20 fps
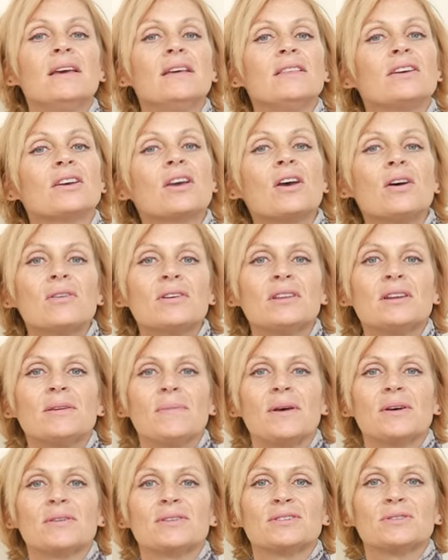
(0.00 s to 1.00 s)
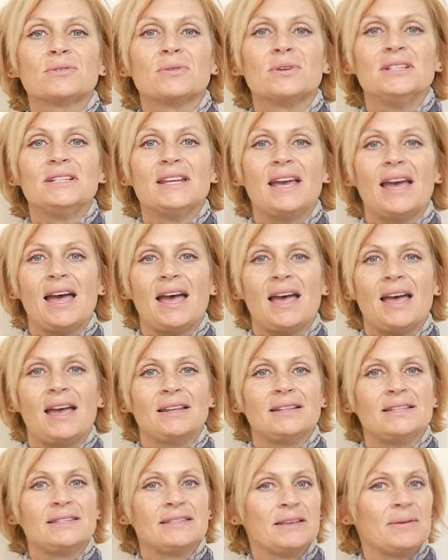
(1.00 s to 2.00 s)
The coconut milk is going to
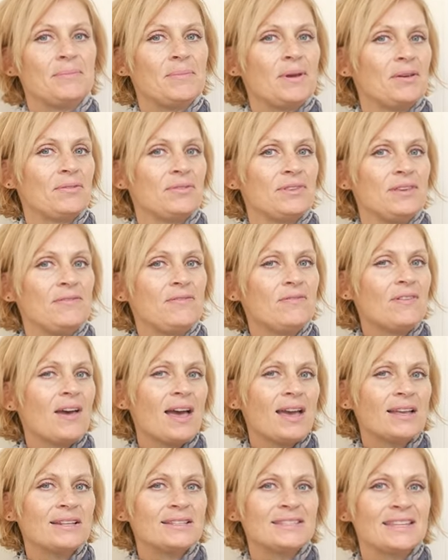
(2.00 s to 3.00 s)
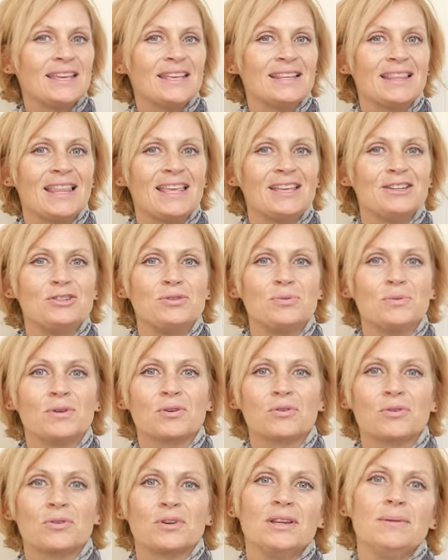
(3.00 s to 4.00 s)
add some healthy fats and lend to a
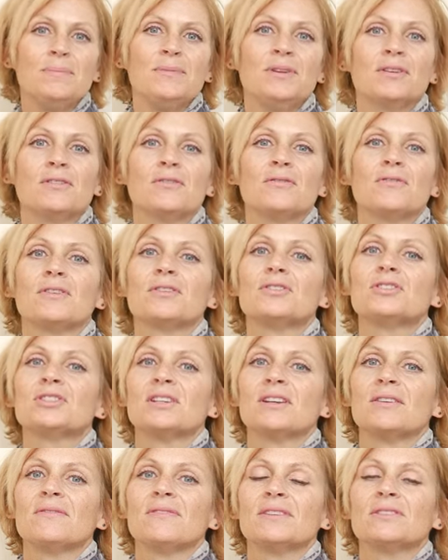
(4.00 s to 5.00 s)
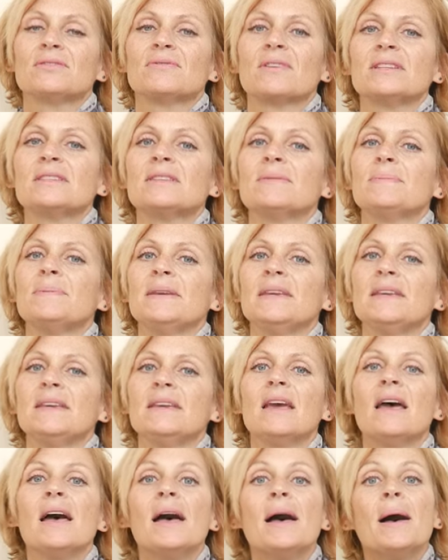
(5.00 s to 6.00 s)
creamier version of this
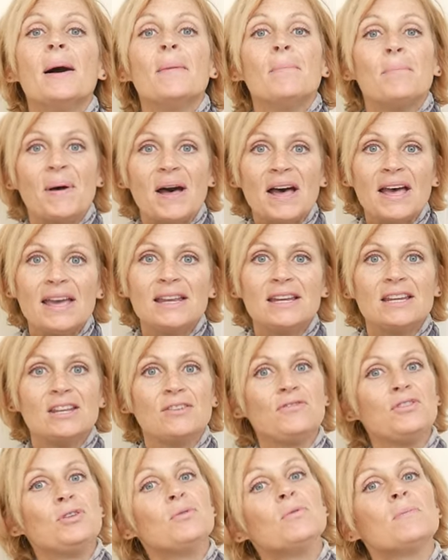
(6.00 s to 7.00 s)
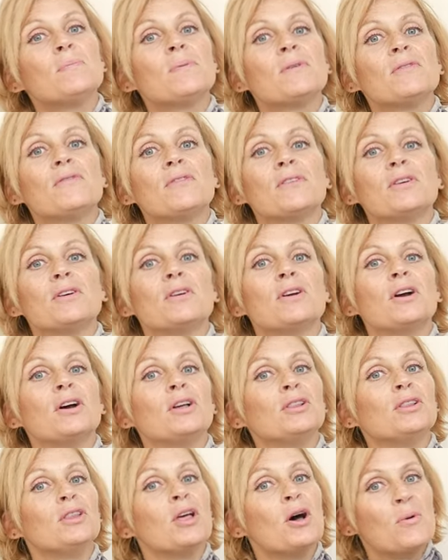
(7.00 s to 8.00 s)
recipe, but if you would prefer
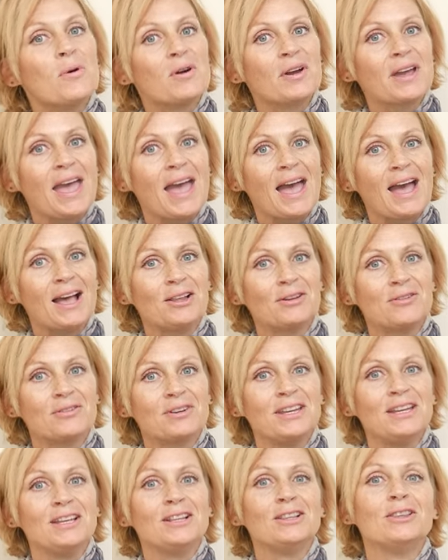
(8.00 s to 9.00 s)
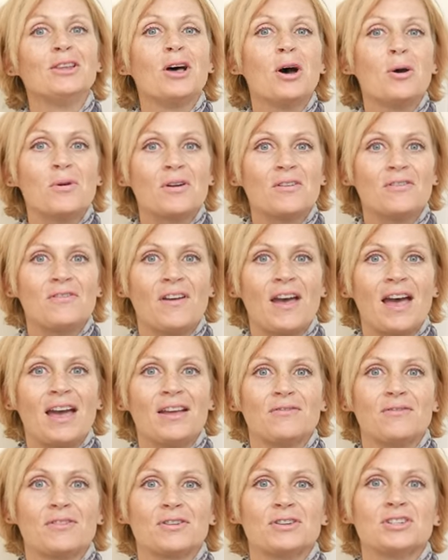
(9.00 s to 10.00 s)
a lower calorie, lower
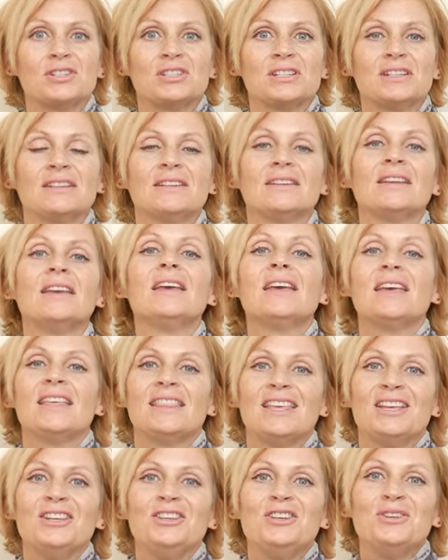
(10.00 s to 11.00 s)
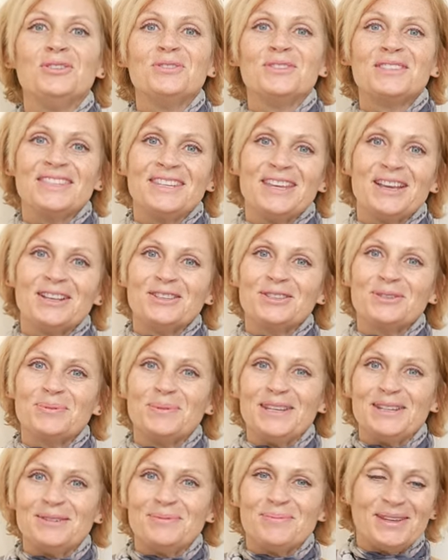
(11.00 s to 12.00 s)
fat version, then use the
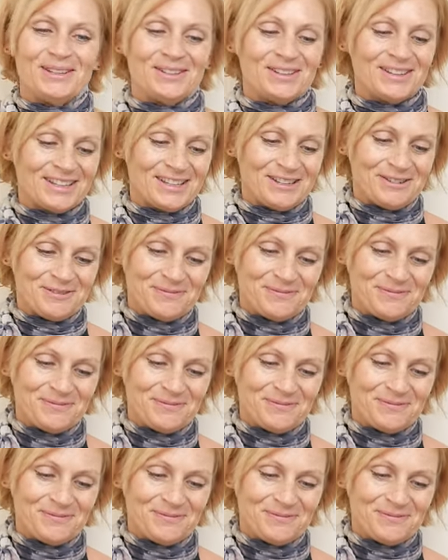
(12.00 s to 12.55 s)
unsweetened milk.